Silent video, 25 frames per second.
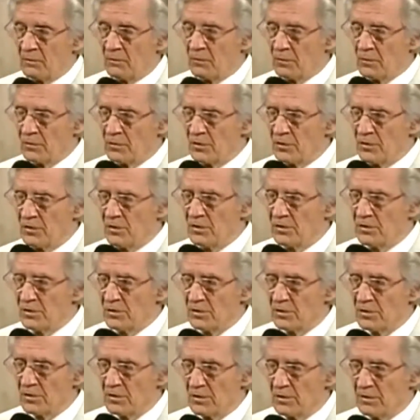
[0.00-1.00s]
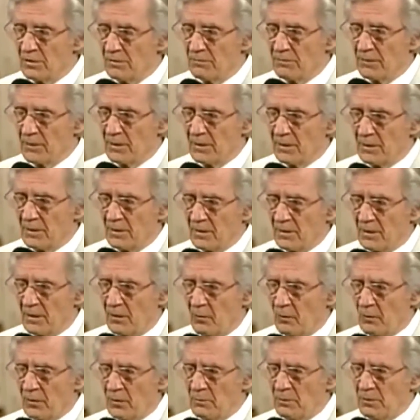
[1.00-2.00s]
Lord Jesus,
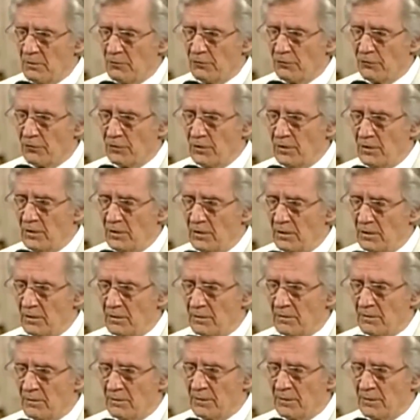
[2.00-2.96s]
I want to be free.